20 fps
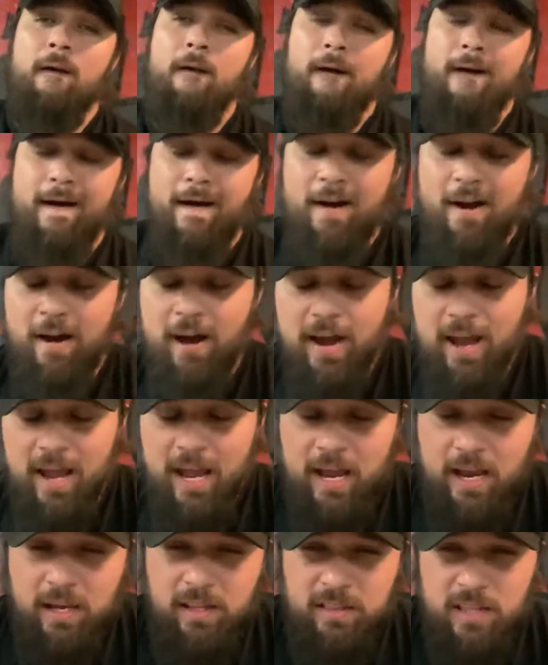All right,
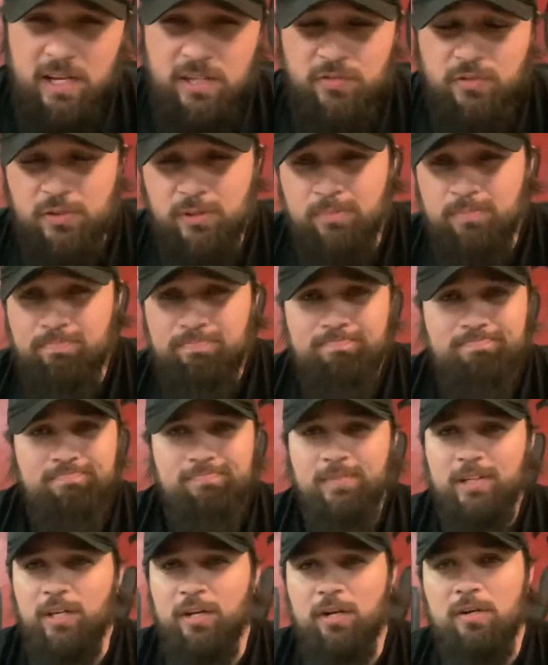hey, thanks for
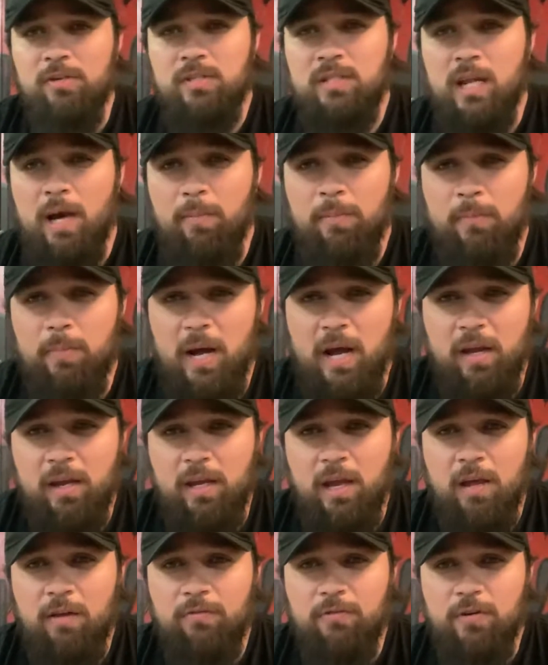stopping by
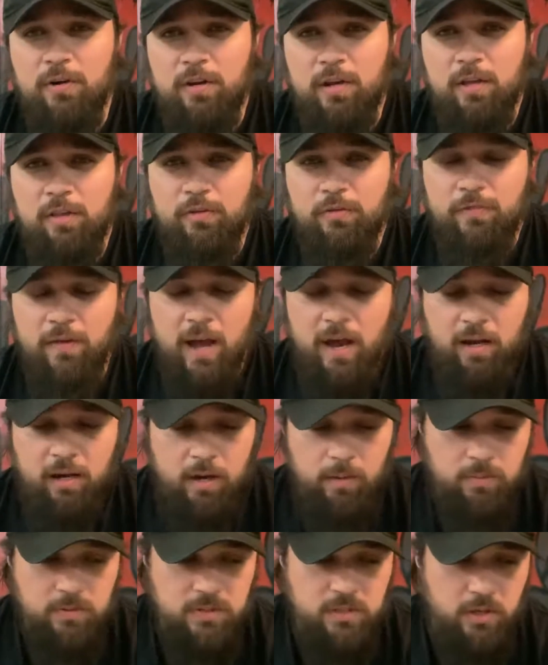again for another FAQ
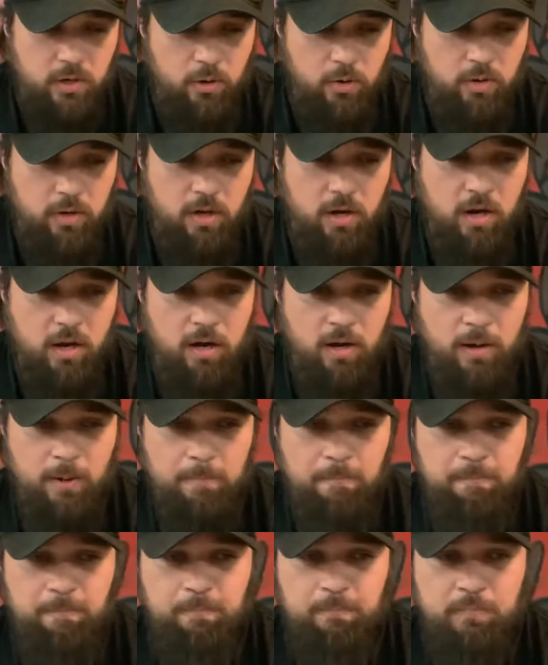episode.
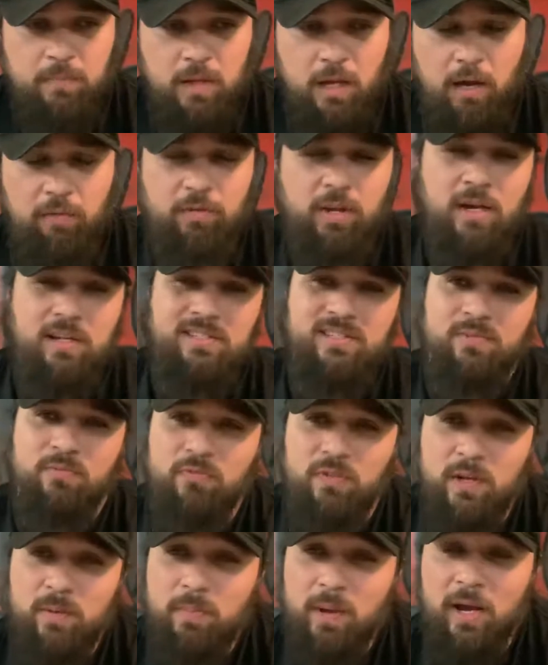I've gotten some
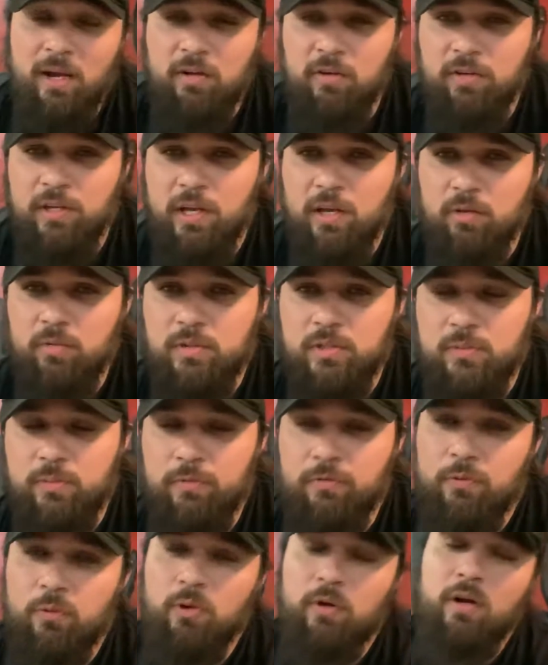feedback on the other ones
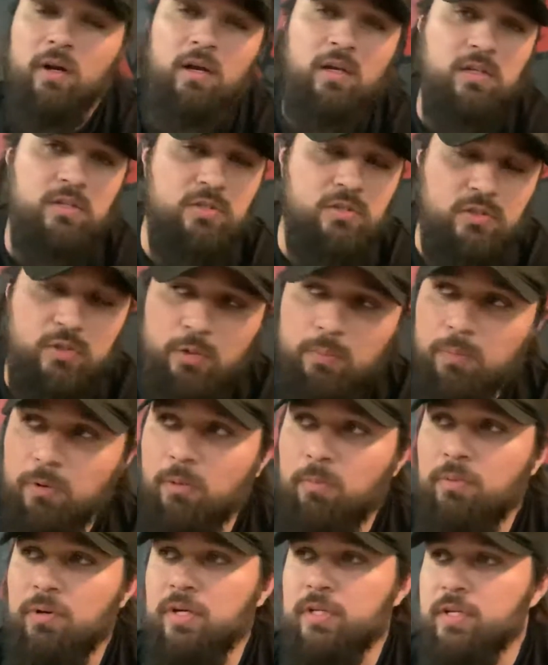before, and I super
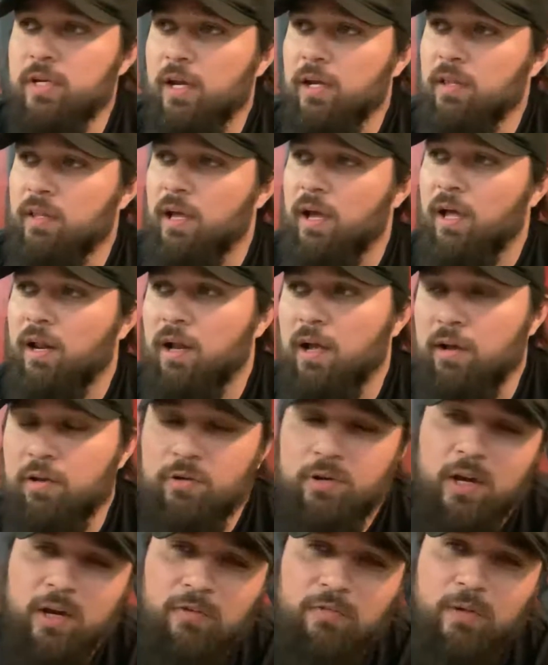appreciate that. I
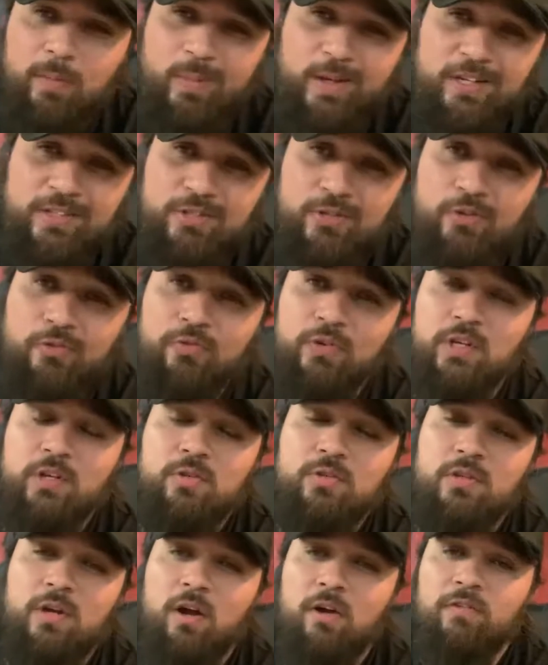don't care if I'm getting 2
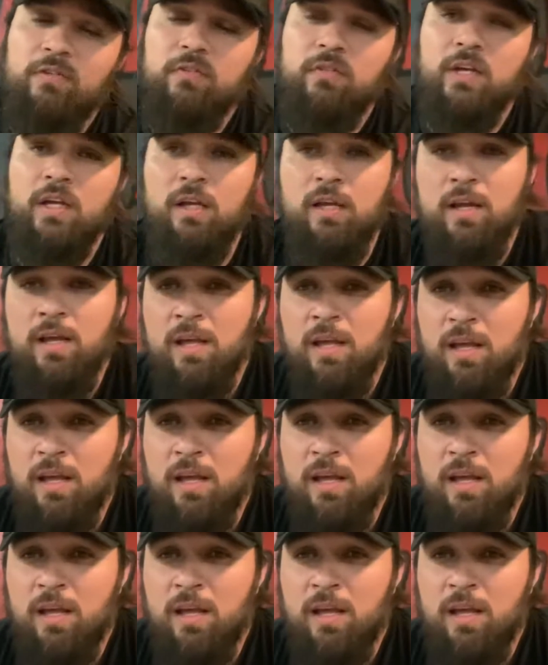views off of it.